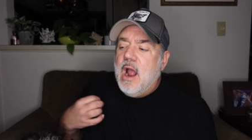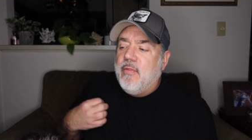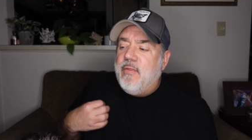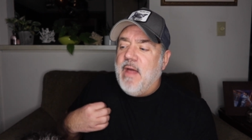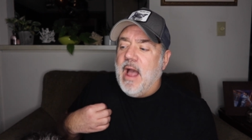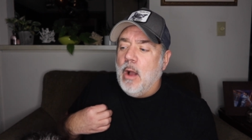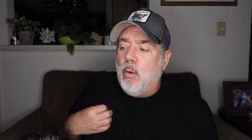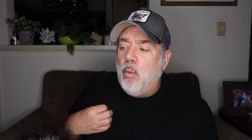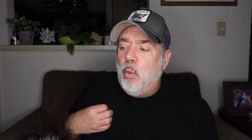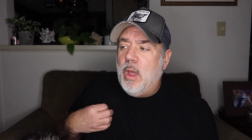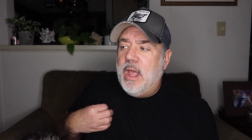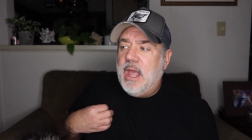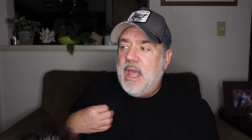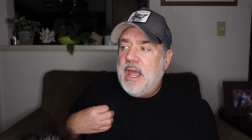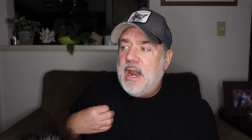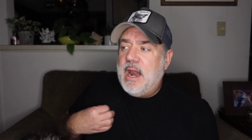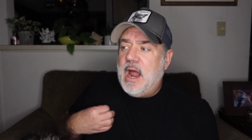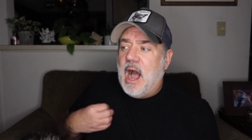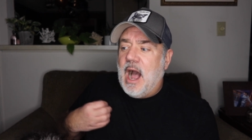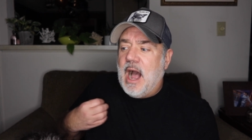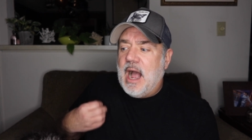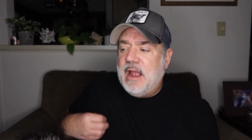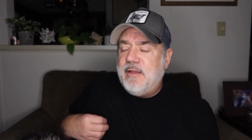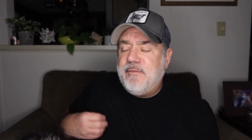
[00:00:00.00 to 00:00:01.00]
That
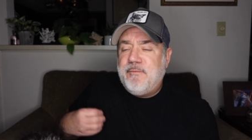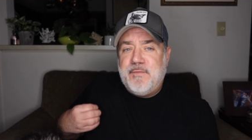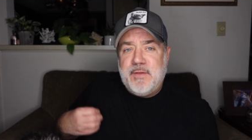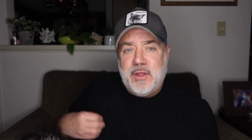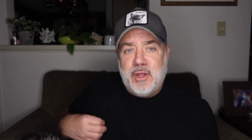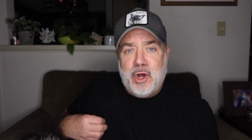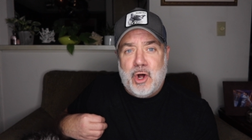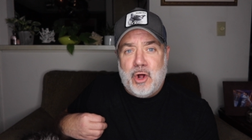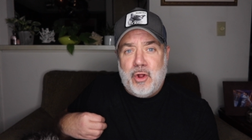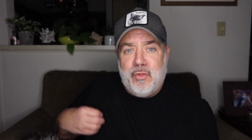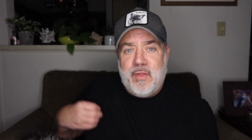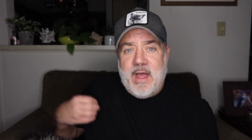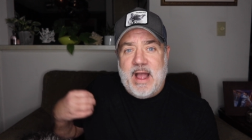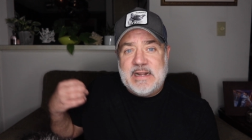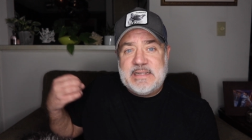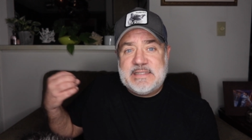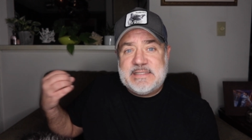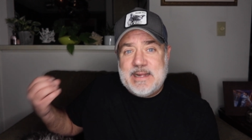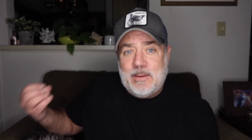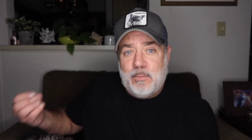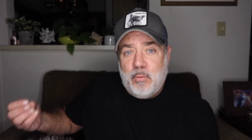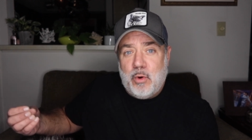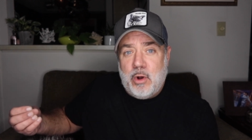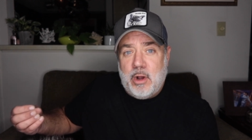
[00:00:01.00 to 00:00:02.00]
when I feel that
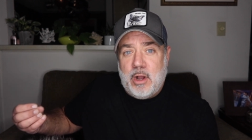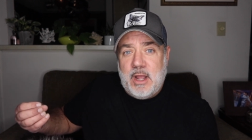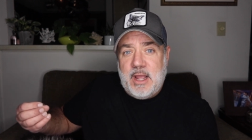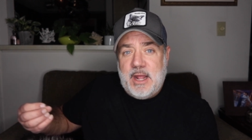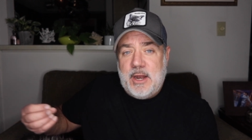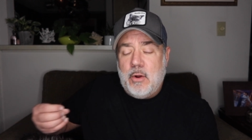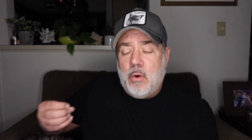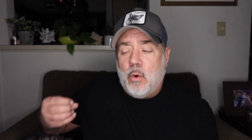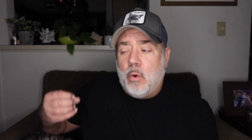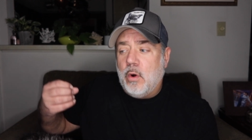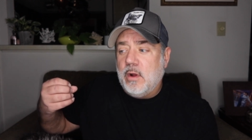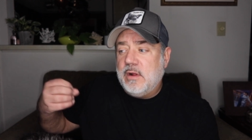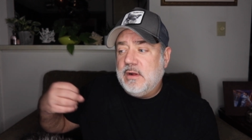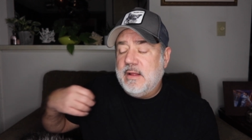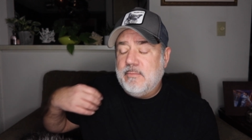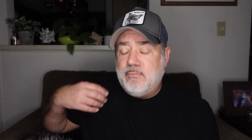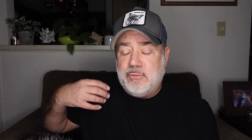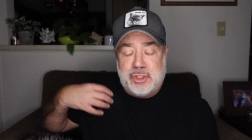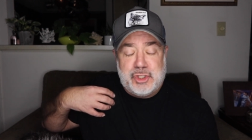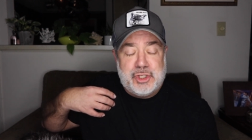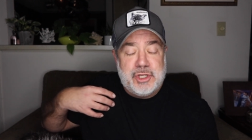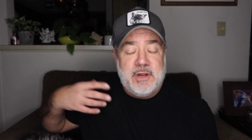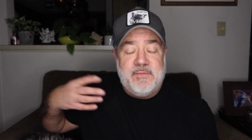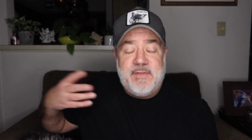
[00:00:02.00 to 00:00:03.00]
someone
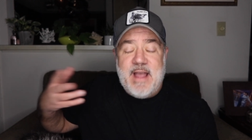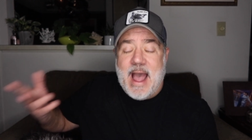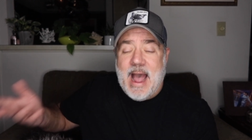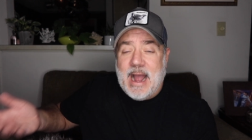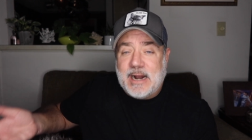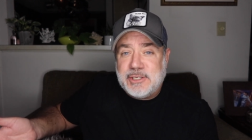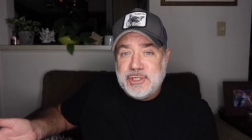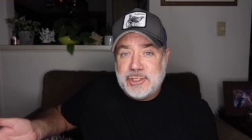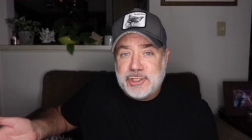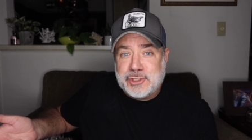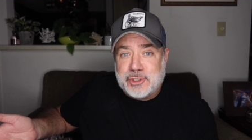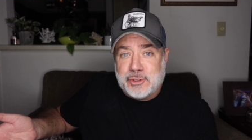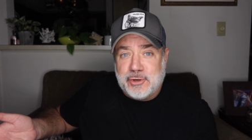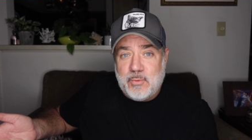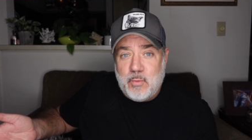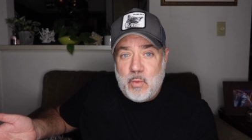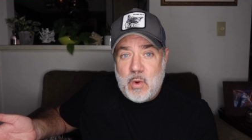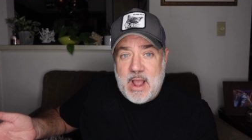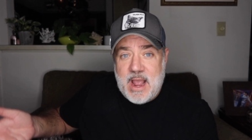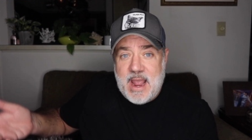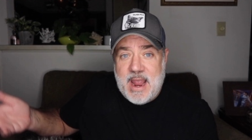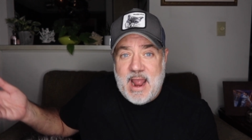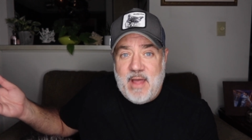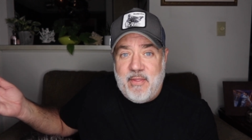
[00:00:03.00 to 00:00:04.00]
should have acted a certain
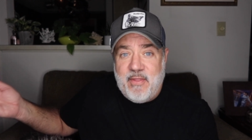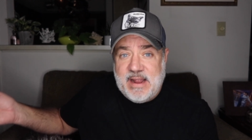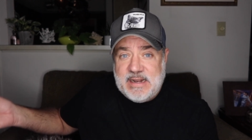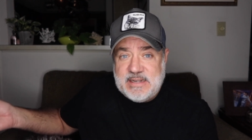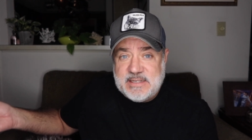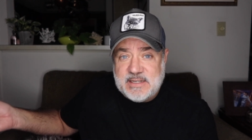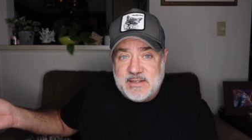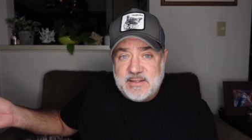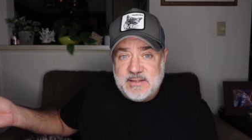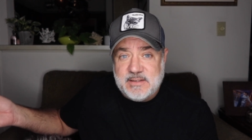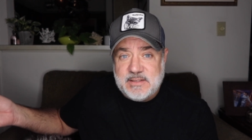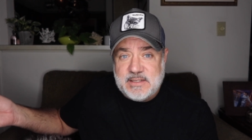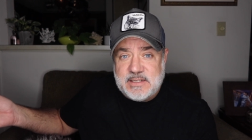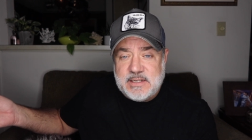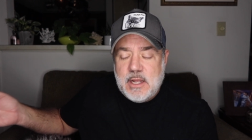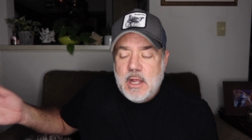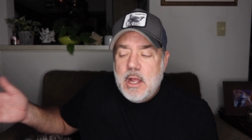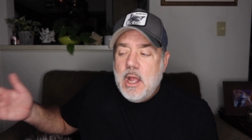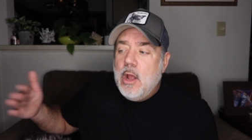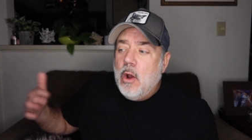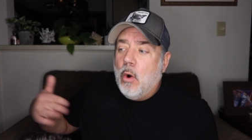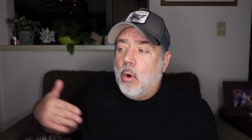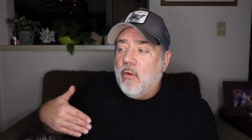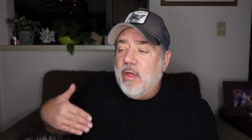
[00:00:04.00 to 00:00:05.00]
way and they didn't,
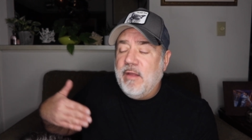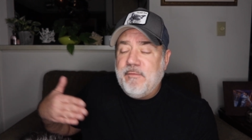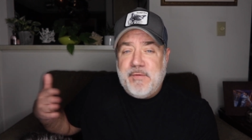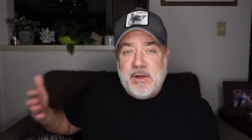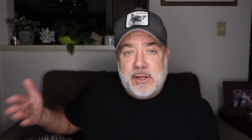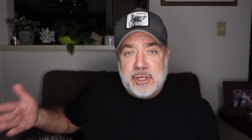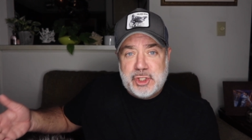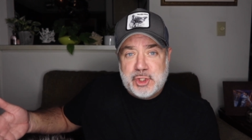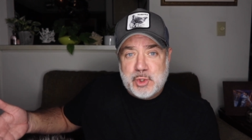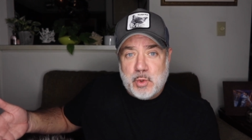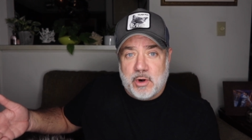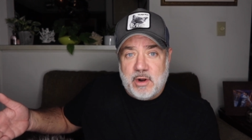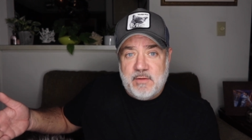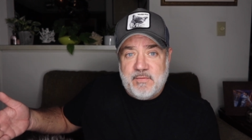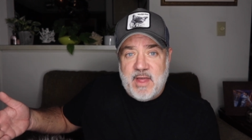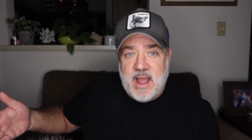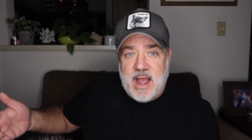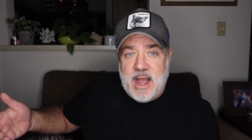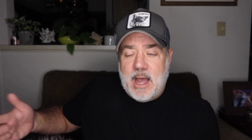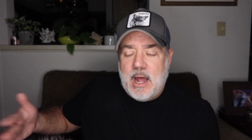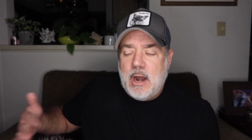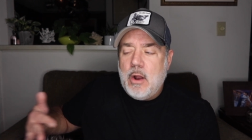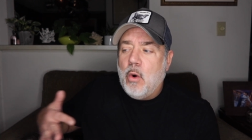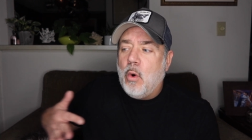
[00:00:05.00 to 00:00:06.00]
or they fell short of
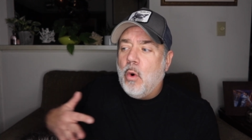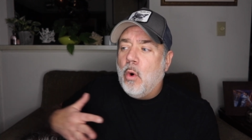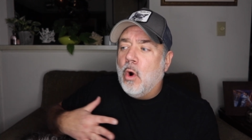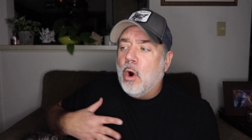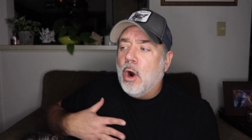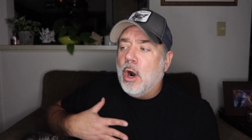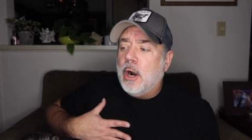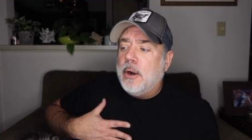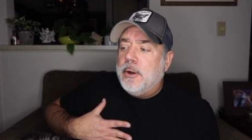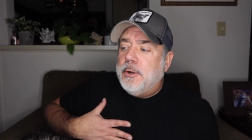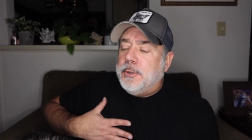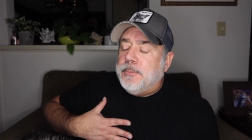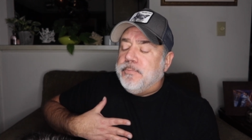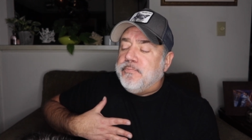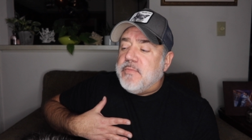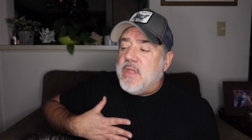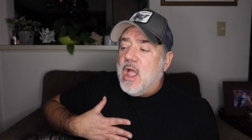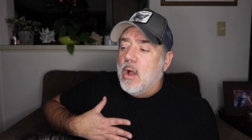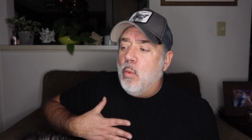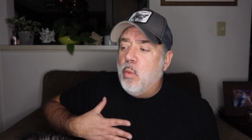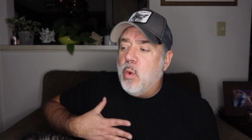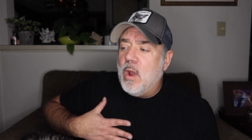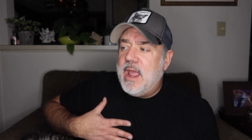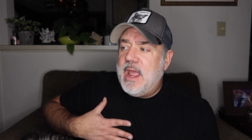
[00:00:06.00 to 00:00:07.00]
that, or
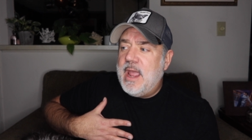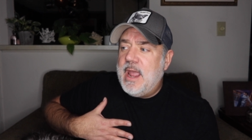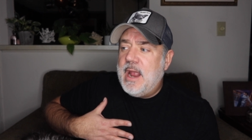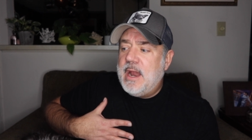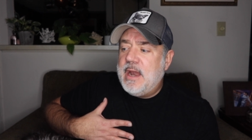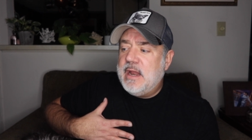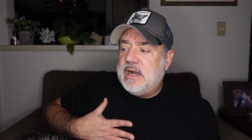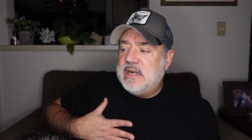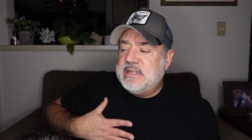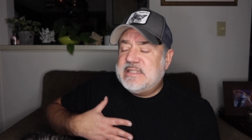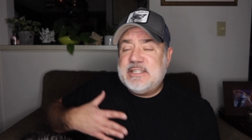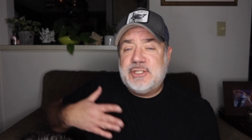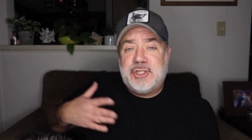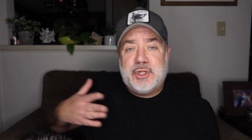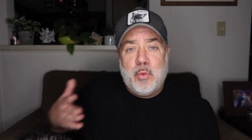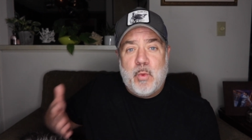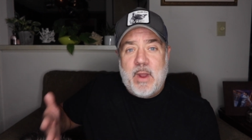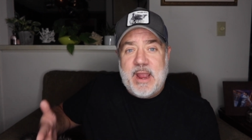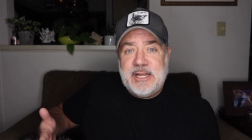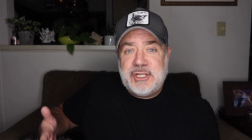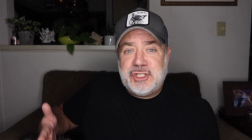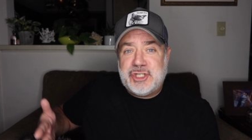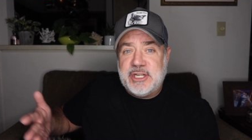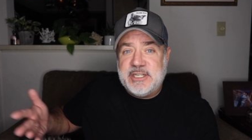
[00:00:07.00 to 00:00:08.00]
when a
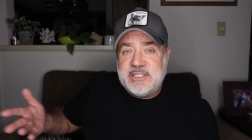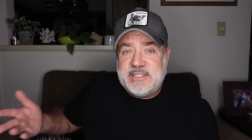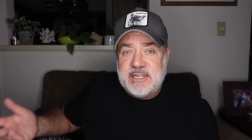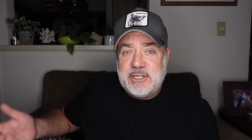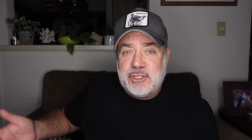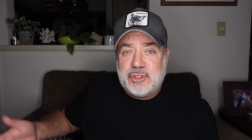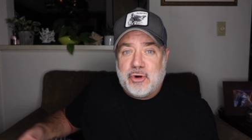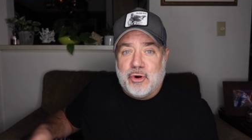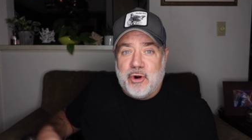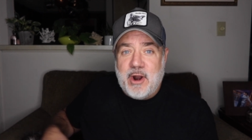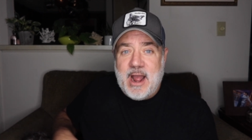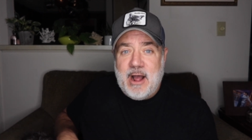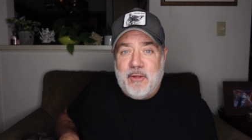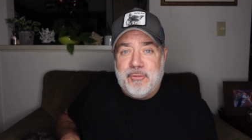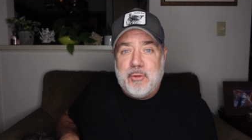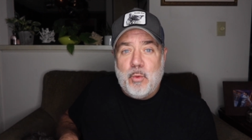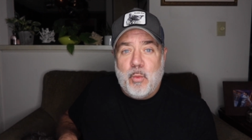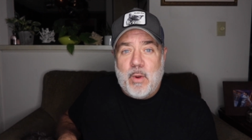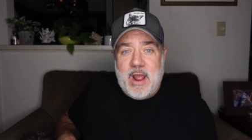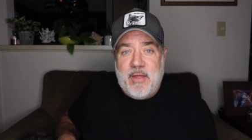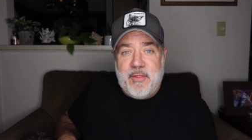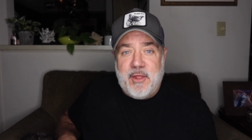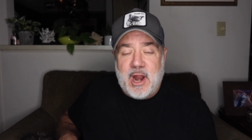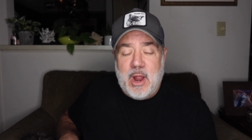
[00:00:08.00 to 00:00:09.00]
situation didn't turn out the
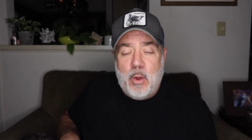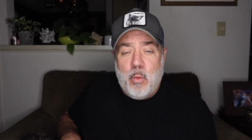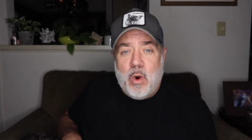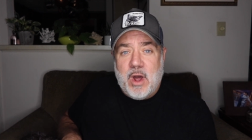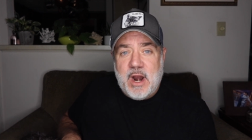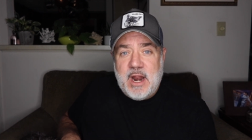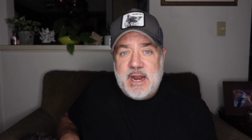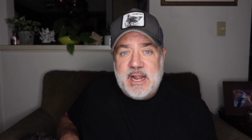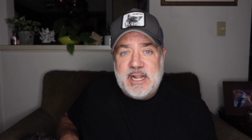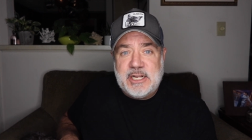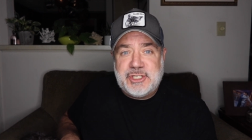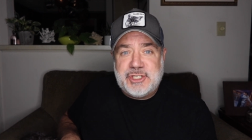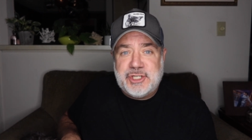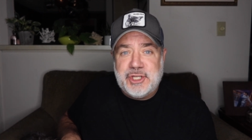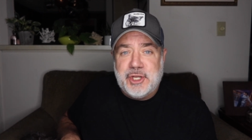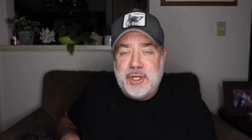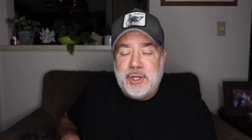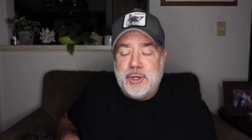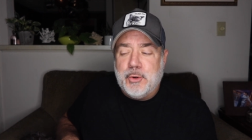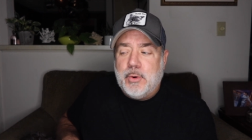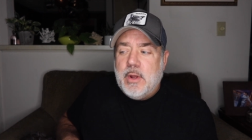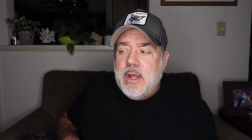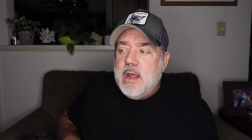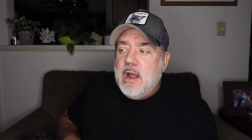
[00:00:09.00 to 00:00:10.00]
way that I wanted it
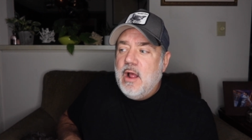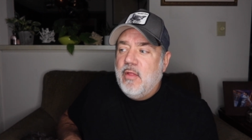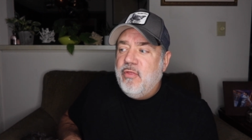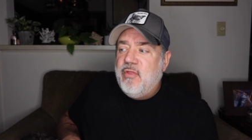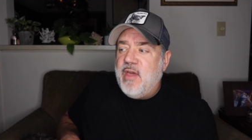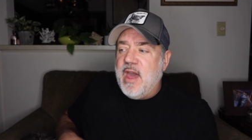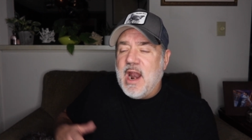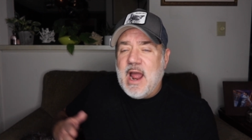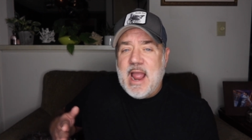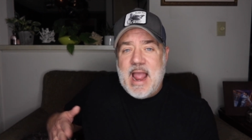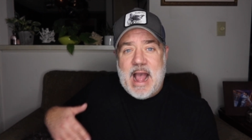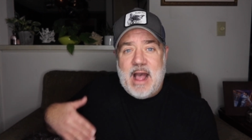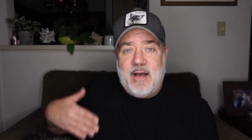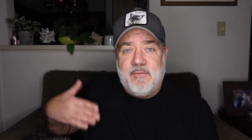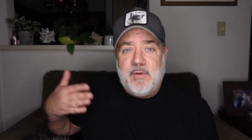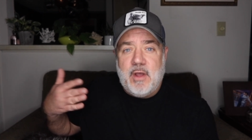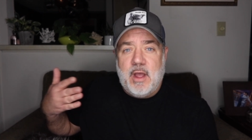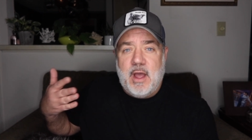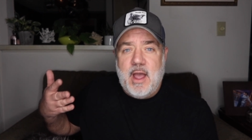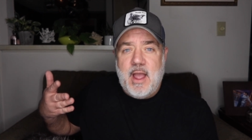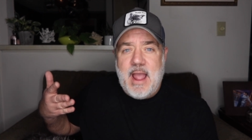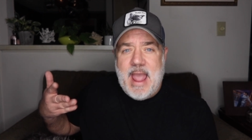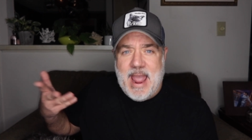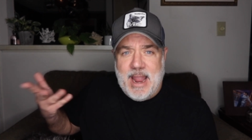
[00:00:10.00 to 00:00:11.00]
to, then I have
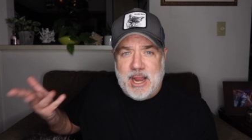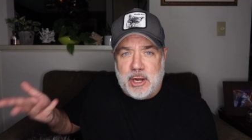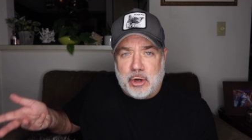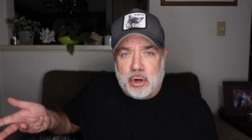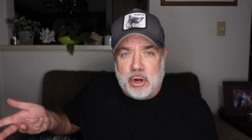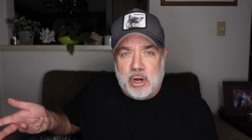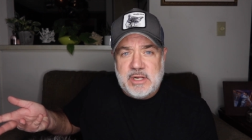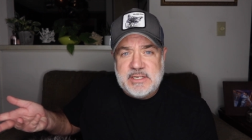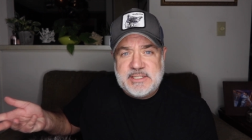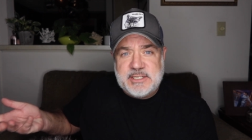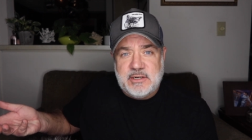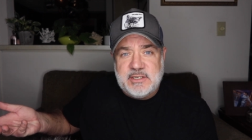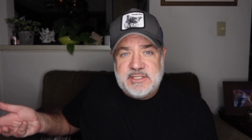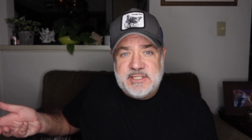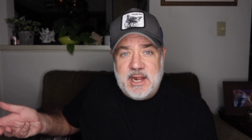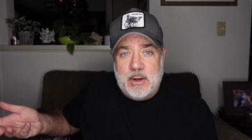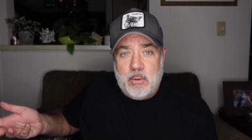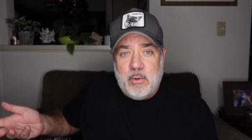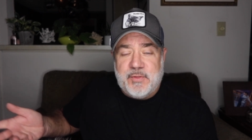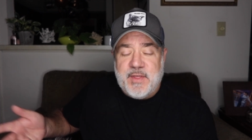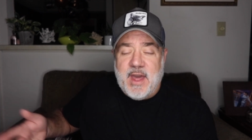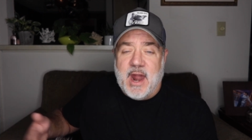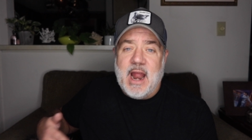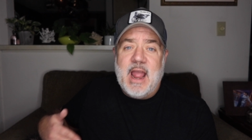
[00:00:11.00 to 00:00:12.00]
anger
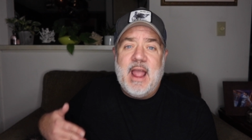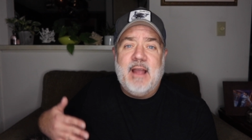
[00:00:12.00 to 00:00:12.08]
associated with that.